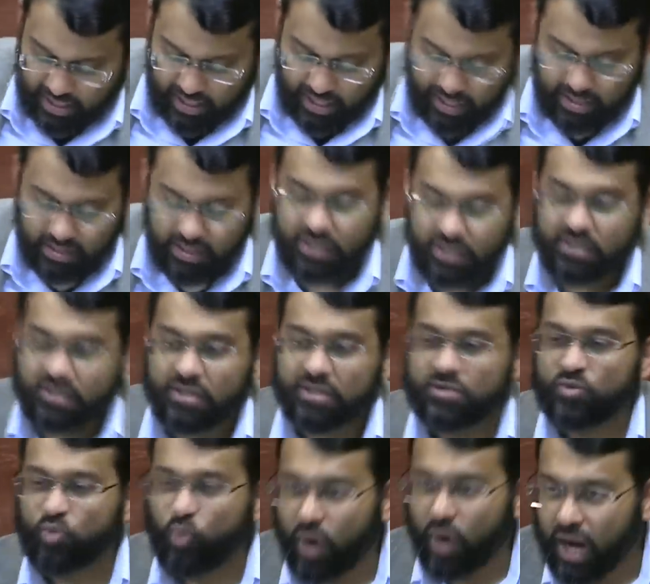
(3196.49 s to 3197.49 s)
And this
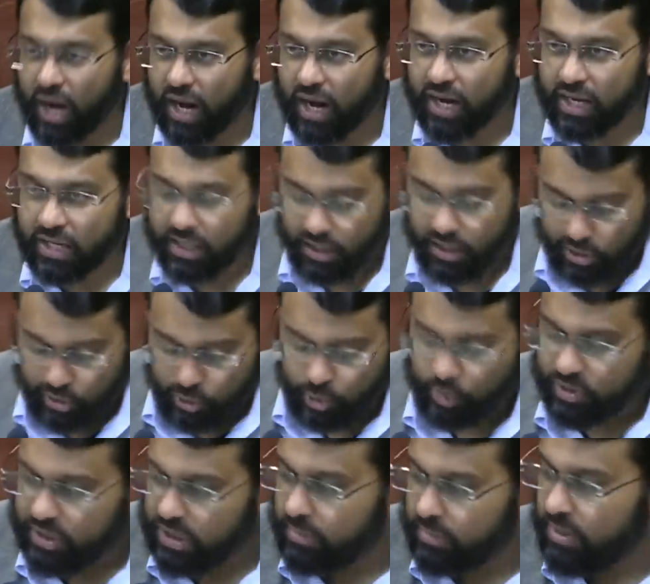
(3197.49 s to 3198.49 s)
is why
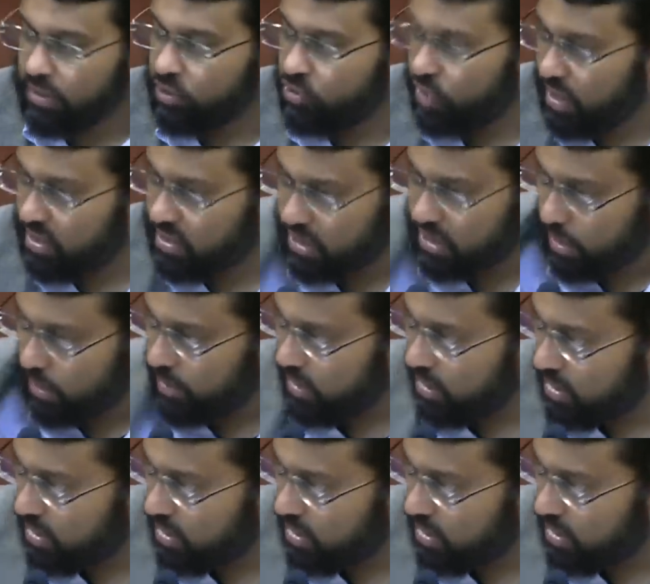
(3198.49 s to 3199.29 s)
you see me dressed up in